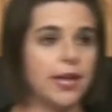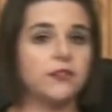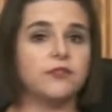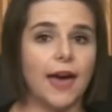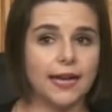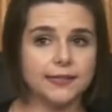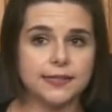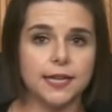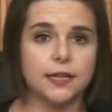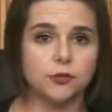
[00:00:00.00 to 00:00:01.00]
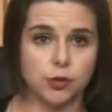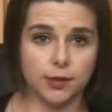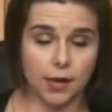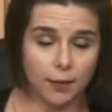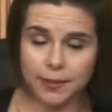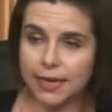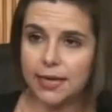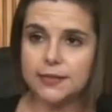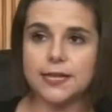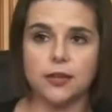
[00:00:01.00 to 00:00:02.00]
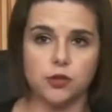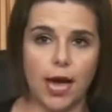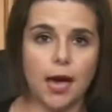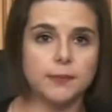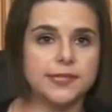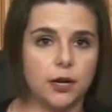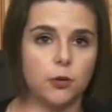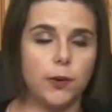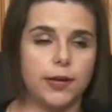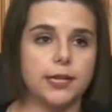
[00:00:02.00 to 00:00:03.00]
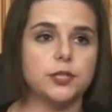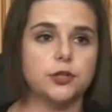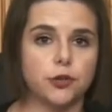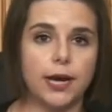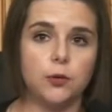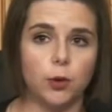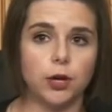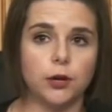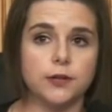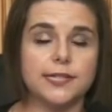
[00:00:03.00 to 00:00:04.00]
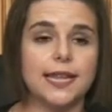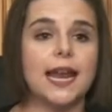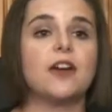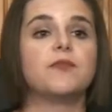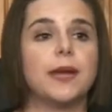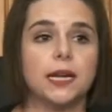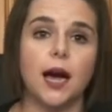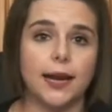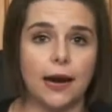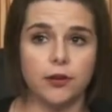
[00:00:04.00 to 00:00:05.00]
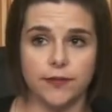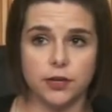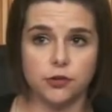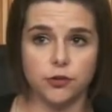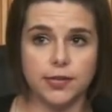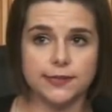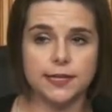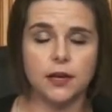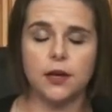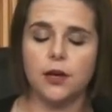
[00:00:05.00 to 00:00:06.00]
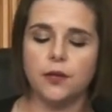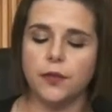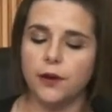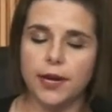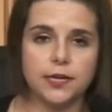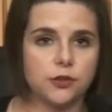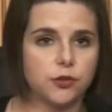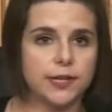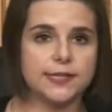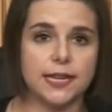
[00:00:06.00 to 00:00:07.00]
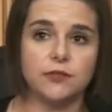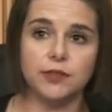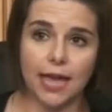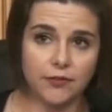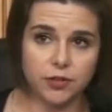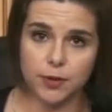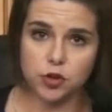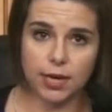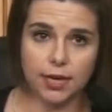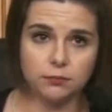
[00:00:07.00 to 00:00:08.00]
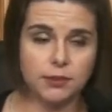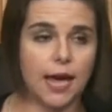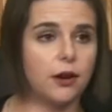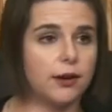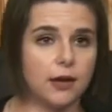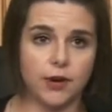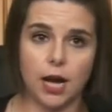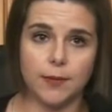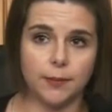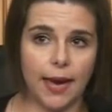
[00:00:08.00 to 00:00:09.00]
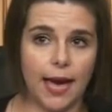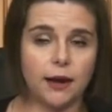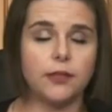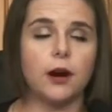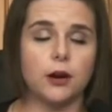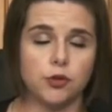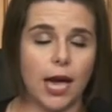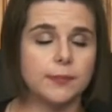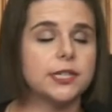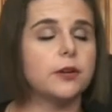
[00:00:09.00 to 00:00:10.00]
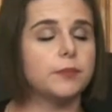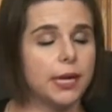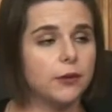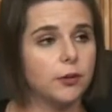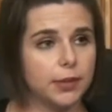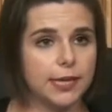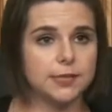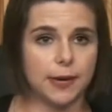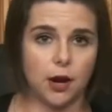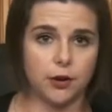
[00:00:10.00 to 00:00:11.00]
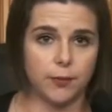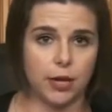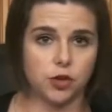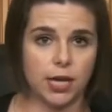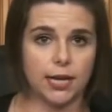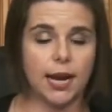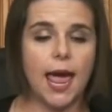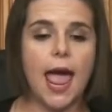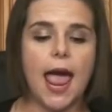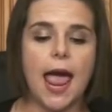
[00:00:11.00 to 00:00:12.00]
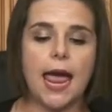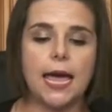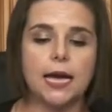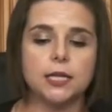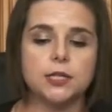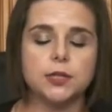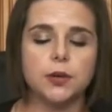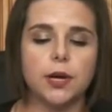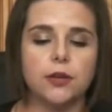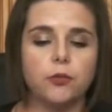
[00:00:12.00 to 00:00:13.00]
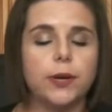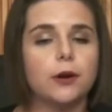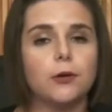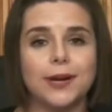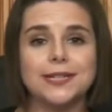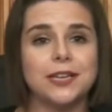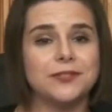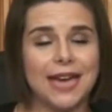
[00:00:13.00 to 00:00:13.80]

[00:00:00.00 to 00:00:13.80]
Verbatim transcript: invest in companies and jobs that are willing to train workers that have been cut out of industries. There are industries that have left Michigan and are never coming back. There are jobs that are being replaced by automation. And if we are going to give